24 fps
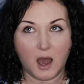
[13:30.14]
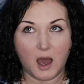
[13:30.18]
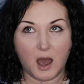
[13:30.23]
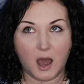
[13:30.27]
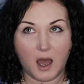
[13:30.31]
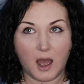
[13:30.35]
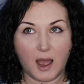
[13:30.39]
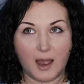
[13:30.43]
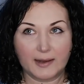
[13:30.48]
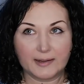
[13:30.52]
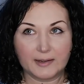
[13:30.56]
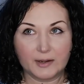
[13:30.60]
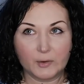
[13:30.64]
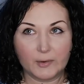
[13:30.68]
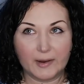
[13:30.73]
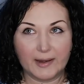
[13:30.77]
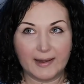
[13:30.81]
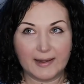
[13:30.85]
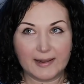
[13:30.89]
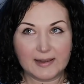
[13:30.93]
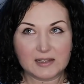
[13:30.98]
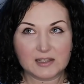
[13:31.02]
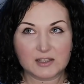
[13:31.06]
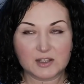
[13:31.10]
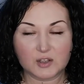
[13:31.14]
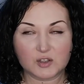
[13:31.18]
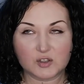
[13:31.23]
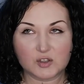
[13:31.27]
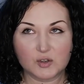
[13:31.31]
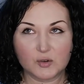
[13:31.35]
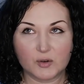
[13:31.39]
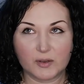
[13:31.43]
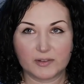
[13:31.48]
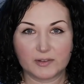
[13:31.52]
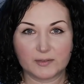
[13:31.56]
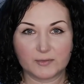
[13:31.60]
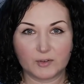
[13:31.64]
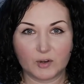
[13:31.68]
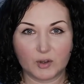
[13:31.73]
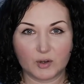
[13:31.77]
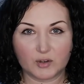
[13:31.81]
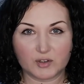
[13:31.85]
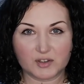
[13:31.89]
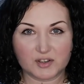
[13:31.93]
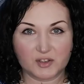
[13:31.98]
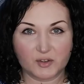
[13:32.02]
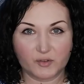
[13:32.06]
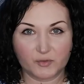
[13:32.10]
I know at least 2 other
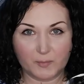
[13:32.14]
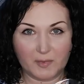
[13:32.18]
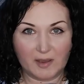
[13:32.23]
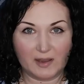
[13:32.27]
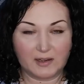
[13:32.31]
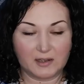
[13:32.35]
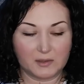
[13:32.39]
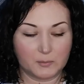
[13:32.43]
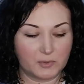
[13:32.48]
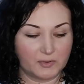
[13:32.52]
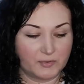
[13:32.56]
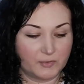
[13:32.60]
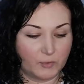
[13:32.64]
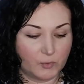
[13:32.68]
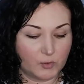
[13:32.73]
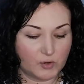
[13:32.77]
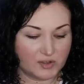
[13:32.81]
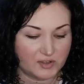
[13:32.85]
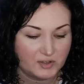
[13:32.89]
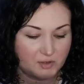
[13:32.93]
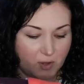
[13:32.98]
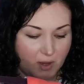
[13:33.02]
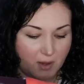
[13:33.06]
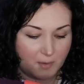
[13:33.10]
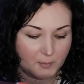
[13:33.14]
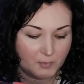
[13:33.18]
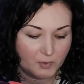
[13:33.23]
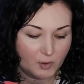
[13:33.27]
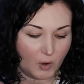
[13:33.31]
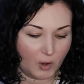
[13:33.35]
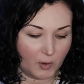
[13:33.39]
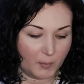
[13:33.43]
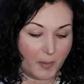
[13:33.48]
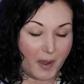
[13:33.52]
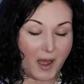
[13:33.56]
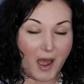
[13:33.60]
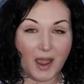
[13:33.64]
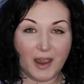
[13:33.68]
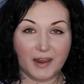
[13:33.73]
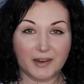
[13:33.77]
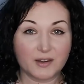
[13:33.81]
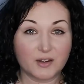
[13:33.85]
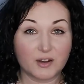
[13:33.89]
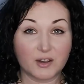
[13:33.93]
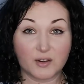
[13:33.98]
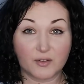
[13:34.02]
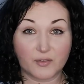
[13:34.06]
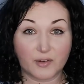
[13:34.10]
vloggers have made it before, so I'm not
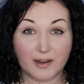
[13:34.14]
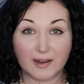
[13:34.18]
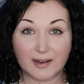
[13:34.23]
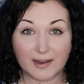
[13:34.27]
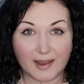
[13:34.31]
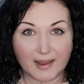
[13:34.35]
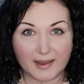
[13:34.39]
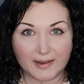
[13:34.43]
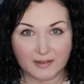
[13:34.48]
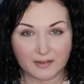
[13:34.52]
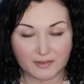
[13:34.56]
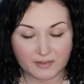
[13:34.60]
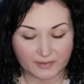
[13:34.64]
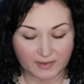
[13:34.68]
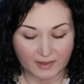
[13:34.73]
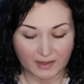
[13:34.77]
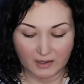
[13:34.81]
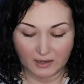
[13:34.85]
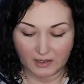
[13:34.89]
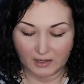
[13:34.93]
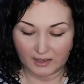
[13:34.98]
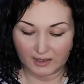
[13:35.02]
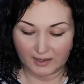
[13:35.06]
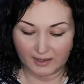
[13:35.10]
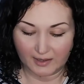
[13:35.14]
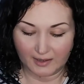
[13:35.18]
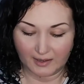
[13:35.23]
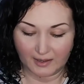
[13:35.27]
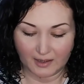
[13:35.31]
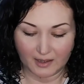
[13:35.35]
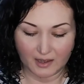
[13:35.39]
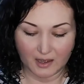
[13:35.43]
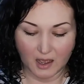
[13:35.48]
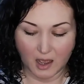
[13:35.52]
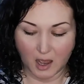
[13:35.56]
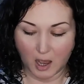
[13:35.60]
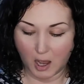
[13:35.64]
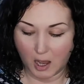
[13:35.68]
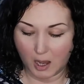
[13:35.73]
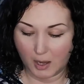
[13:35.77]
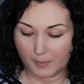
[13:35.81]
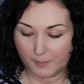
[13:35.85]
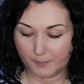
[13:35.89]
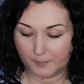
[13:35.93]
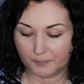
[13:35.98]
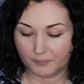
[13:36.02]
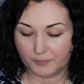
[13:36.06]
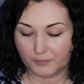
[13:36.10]
pioneering anything here,
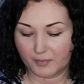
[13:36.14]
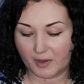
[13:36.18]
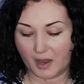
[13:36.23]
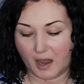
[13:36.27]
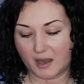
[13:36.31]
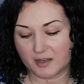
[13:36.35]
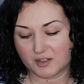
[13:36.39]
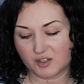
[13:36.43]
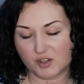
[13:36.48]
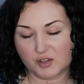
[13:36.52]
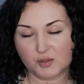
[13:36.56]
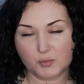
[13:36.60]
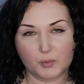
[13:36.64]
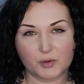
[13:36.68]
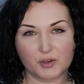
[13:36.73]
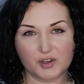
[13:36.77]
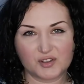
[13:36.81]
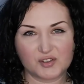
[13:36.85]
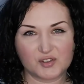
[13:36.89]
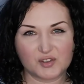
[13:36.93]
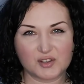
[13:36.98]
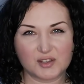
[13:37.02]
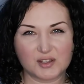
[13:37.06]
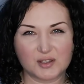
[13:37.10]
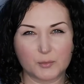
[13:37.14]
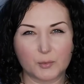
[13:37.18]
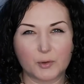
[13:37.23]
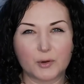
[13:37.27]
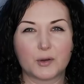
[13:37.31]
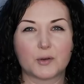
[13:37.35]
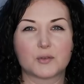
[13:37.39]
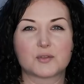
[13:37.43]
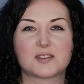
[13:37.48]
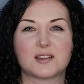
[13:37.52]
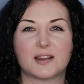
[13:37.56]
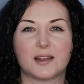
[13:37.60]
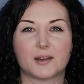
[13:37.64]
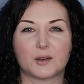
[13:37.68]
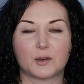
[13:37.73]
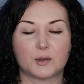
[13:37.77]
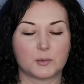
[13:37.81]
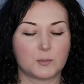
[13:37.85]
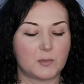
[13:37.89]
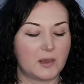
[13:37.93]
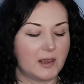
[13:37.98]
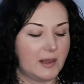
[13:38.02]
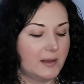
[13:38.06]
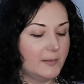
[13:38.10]
but I just wanted to see what it looks like
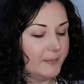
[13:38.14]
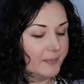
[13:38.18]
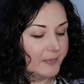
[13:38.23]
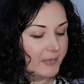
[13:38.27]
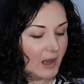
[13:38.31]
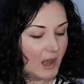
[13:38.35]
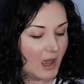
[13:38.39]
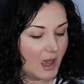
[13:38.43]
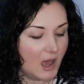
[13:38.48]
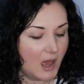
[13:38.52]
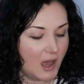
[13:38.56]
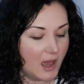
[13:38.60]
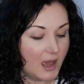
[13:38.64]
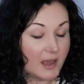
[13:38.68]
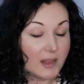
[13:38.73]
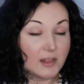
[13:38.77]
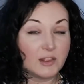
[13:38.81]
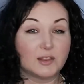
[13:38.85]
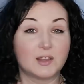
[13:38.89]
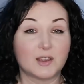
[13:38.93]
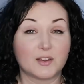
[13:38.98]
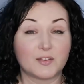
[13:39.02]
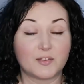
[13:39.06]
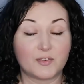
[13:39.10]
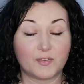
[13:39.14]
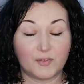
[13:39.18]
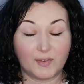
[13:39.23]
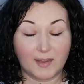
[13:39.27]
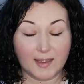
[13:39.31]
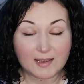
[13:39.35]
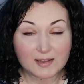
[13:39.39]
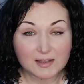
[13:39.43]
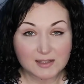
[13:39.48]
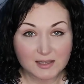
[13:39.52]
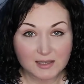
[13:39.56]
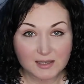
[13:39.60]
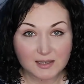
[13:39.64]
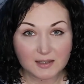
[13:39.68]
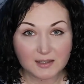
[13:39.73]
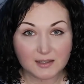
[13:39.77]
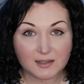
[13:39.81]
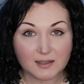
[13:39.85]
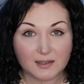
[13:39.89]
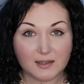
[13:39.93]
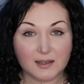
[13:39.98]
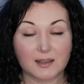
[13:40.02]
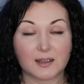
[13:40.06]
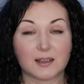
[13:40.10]
on me. The fit
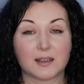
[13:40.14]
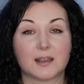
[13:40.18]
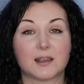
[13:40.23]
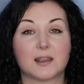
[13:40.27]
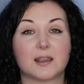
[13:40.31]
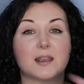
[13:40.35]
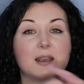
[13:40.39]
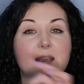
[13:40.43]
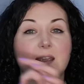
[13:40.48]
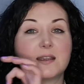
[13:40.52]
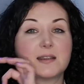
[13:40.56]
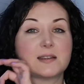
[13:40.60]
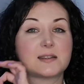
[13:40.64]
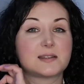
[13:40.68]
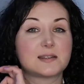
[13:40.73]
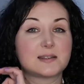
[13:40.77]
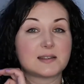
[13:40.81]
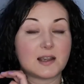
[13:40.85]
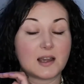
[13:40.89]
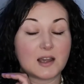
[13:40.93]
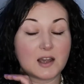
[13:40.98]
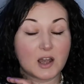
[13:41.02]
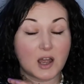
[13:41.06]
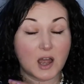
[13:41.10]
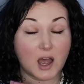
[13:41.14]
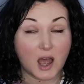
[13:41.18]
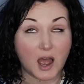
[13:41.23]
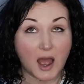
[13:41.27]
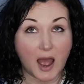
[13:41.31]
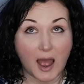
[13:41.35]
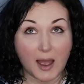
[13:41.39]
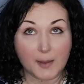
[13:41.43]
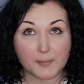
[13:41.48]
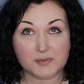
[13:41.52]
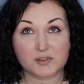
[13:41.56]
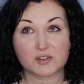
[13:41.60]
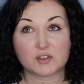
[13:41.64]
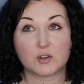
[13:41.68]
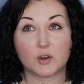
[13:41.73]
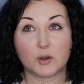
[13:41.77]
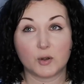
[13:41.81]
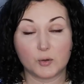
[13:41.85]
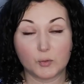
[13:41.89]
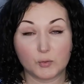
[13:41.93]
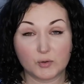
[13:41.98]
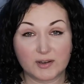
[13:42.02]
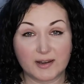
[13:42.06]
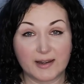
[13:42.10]
is
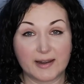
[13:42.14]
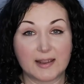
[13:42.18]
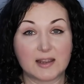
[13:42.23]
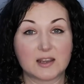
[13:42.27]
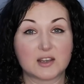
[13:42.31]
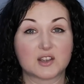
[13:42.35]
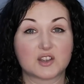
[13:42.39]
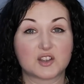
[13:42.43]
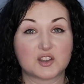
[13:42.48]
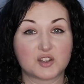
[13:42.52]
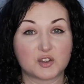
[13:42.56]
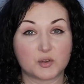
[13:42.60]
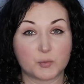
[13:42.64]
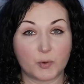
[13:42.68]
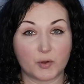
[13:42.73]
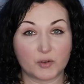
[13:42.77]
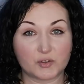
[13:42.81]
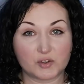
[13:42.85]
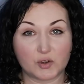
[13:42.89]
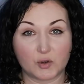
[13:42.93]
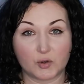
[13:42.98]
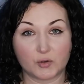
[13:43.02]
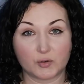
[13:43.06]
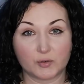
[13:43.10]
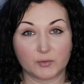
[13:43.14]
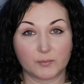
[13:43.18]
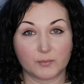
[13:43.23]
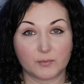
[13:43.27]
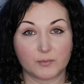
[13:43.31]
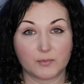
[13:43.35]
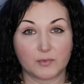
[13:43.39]
absolutely spot on.